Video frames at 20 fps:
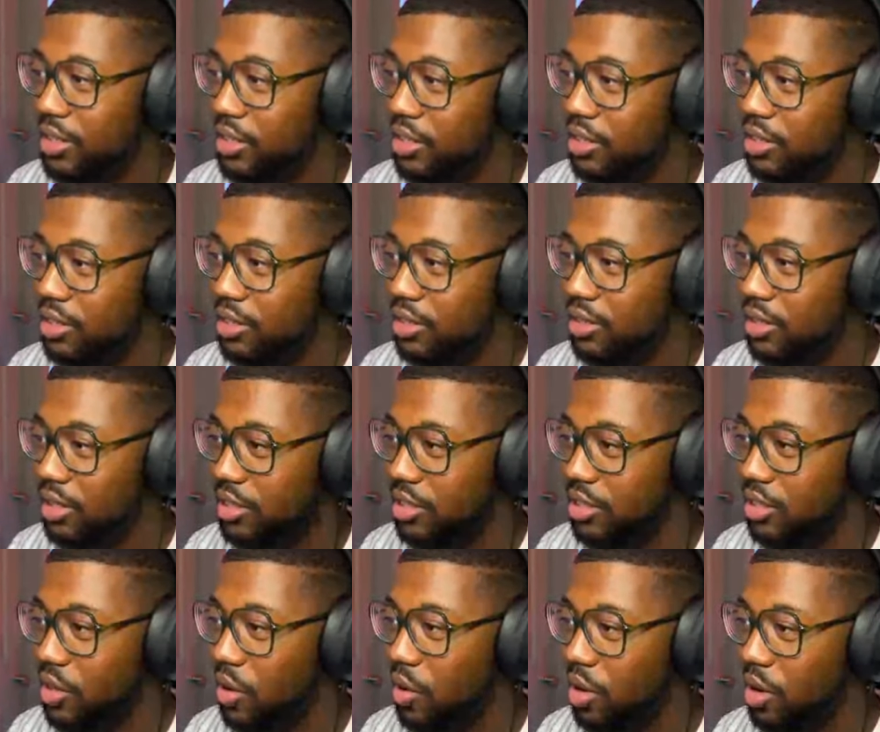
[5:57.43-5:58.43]
is this
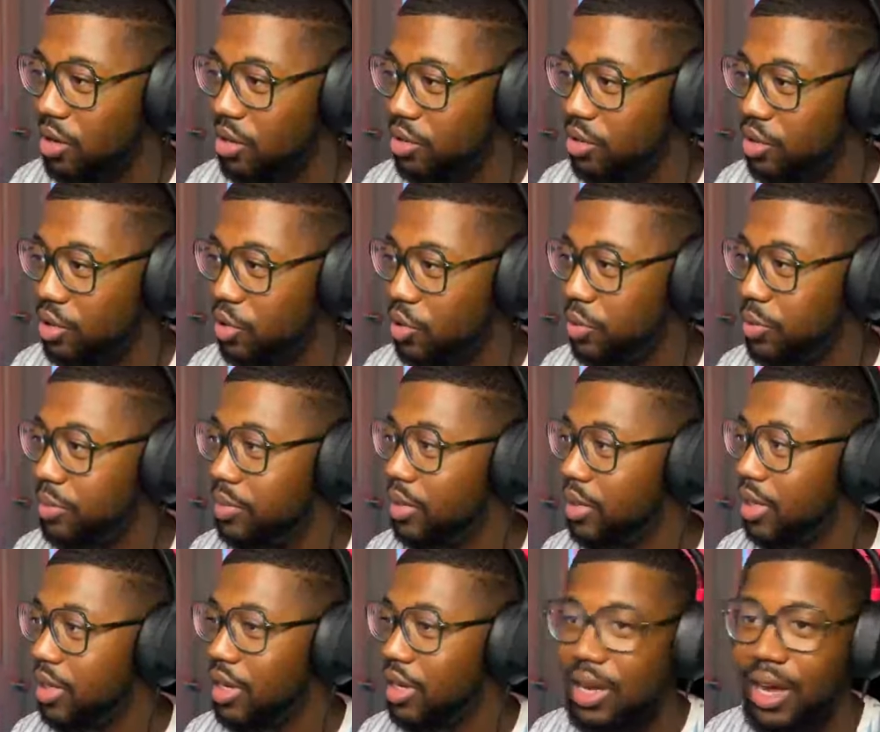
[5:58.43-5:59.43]
is going on YouTube.
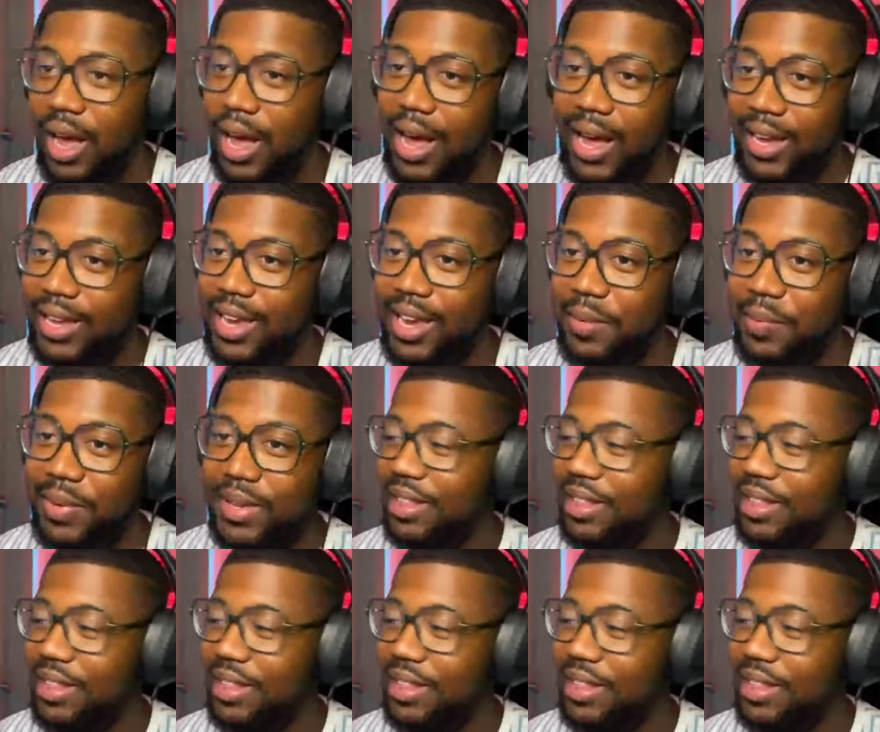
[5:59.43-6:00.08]
I can't play